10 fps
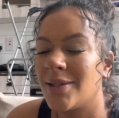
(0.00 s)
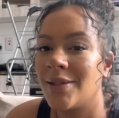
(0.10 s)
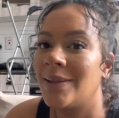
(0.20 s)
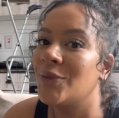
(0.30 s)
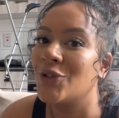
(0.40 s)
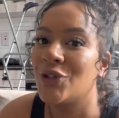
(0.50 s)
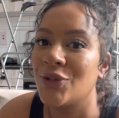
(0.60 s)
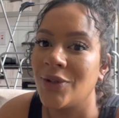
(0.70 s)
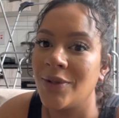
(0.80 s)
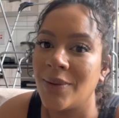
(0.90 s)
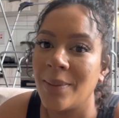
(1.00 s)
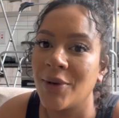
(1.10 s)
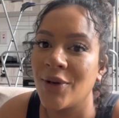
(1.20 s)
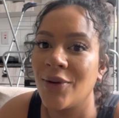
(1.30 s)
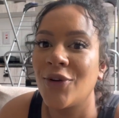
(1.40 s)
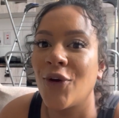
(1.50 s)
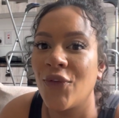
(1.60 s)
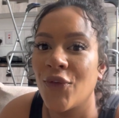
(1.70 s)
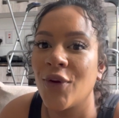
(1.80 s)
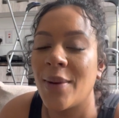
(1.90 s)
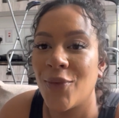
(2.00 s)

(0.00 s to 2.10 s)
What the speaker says: I'm not sure. I'm going to go through them